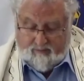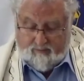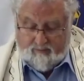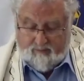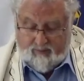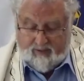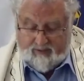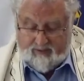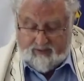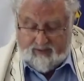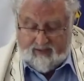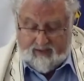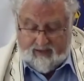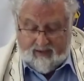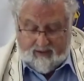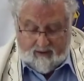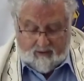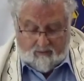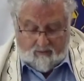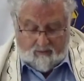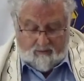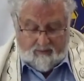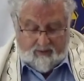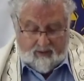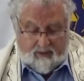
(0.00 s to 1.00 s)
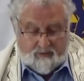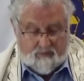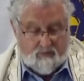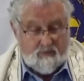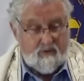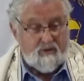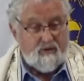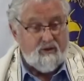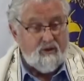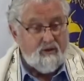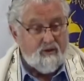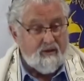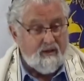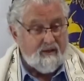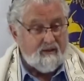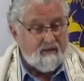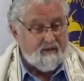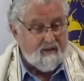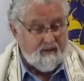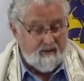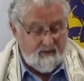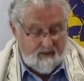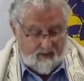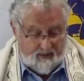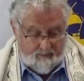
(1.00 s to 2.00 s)
But now he's returning
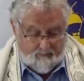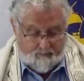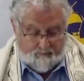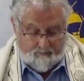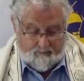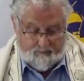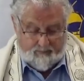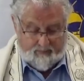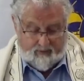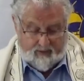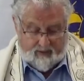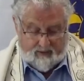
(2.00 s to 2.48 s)
to them